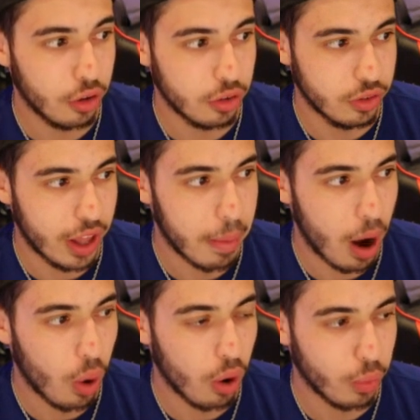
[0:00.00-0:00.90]

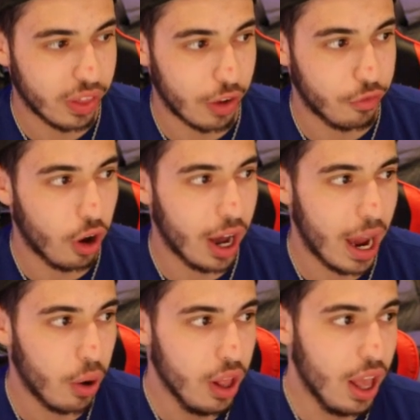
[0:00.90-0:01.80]
Nimmo with a
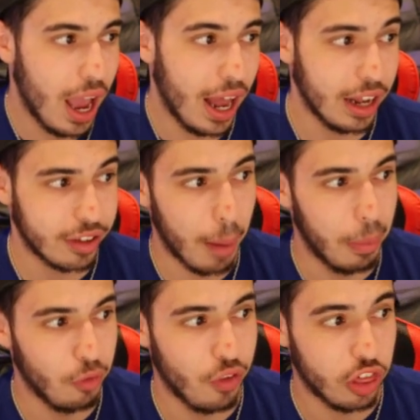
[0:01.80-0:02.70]
flyout. And at top of
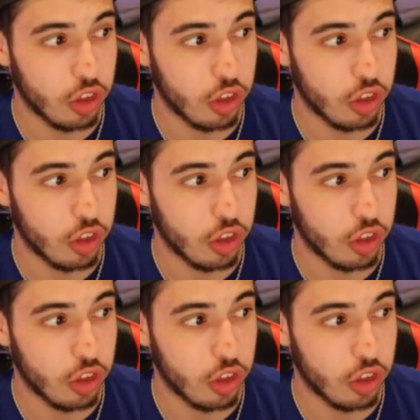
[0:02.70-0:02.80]
the fifth,